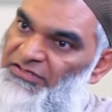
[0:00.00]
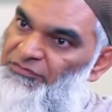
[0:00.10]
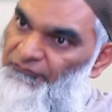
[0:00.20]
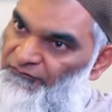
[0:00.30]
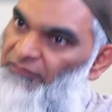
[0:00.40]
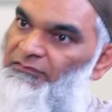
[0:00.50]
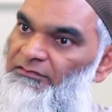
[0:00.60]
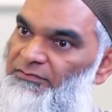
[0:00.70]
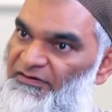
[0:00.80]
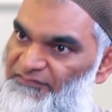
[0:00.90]
then you
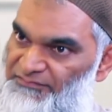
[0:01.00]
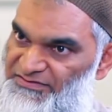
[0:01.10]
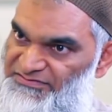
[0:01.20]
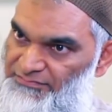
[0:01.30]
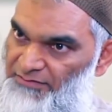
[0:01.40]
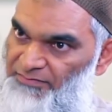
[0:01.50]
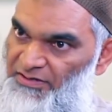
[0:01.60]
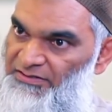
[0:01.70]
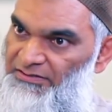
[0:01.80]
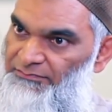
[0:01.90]
follow the Prophet, peace be
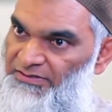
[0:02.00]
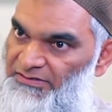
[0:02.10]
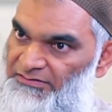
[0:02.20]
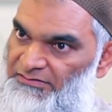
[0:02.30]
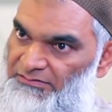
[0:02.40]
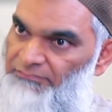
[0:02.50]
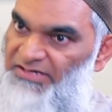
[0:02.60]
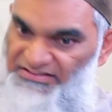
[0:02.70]
upon him, in,